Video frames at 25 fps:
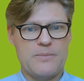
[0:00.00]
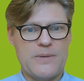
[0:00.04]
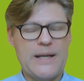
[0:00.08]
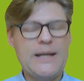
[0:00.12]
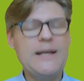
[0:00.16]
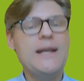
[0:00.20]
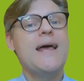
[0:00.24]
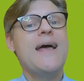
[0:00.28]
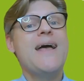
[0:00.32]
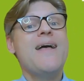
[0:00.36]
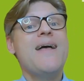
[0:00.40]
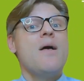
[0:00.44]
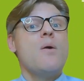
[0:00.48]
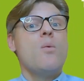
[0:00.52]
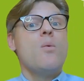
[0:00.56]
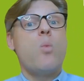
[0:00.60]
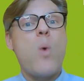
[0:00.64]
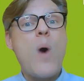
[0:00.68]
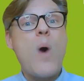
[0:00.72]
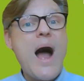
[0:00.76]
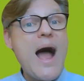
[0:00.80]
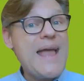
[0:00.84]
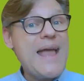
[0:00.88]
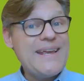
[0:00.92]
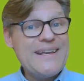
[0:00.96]
right?
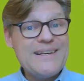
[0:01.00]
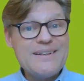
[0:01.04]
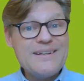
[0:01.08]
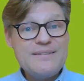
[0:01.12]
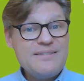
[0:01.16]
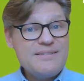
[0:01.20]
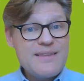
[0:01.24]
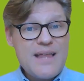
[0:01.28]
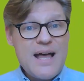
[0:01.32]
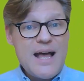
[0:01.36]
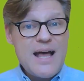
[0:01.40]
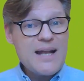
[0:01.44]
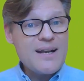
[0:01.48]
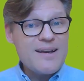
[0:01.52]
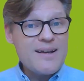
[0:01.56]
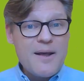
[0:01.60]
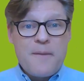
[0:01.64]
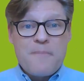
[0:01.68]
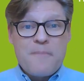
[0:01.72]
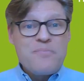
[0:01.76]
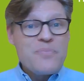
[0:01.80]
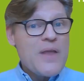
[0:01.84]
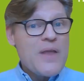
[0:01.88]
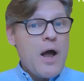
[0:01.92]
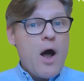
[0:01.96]
Why is that?